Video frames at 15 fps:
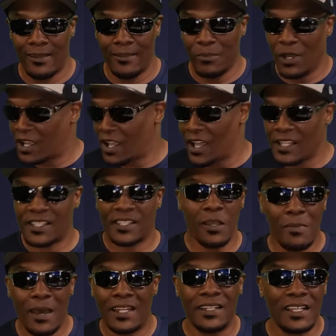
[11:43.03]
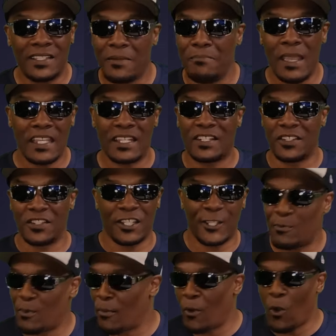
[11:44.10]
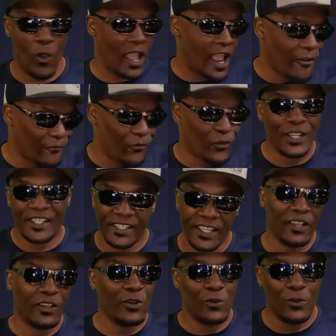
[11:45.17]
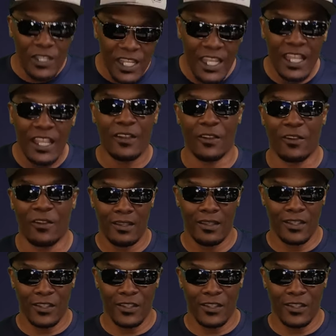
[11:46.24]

because somebody doesn't make it to the Super Bowl every single year.